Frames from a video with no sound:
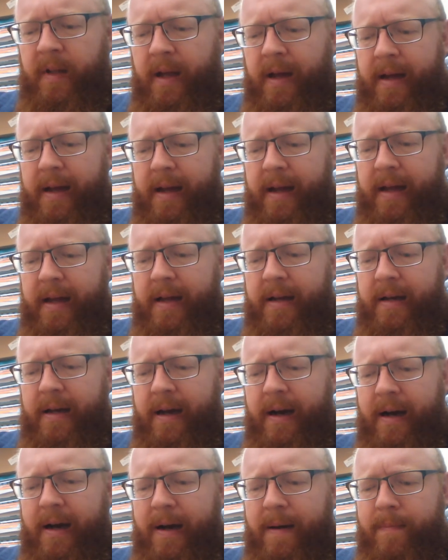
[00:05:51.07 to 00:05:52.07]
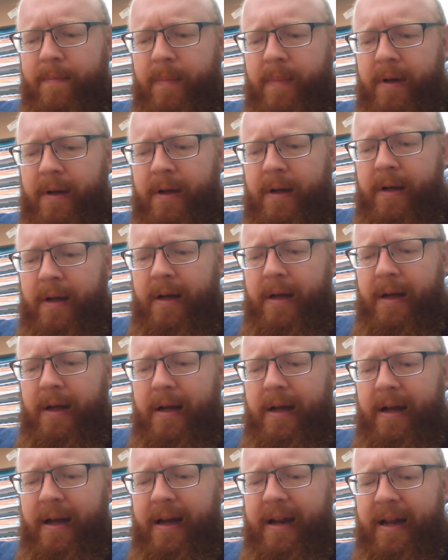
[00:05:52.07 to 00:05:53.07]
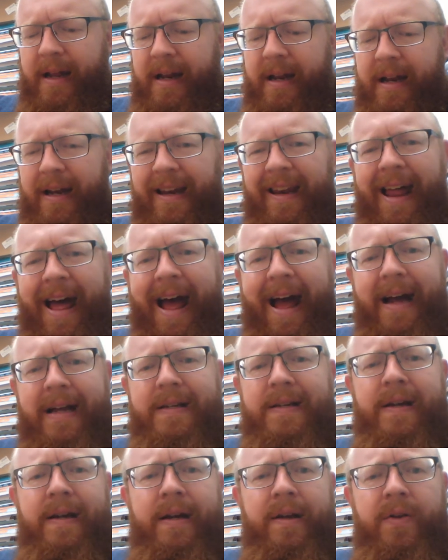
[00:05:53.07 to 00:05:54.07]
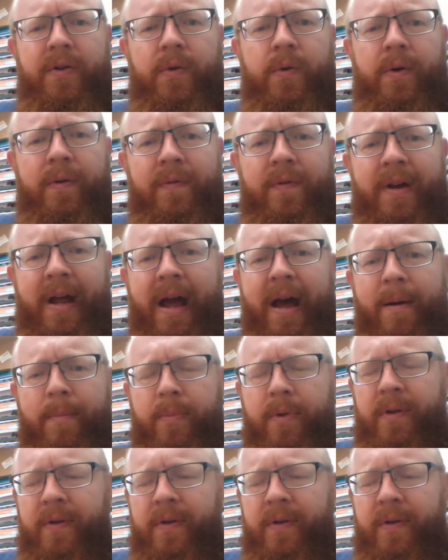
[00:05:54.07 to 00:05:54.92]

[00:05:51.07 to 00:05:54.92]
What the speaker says: And it lacks any sort of depth.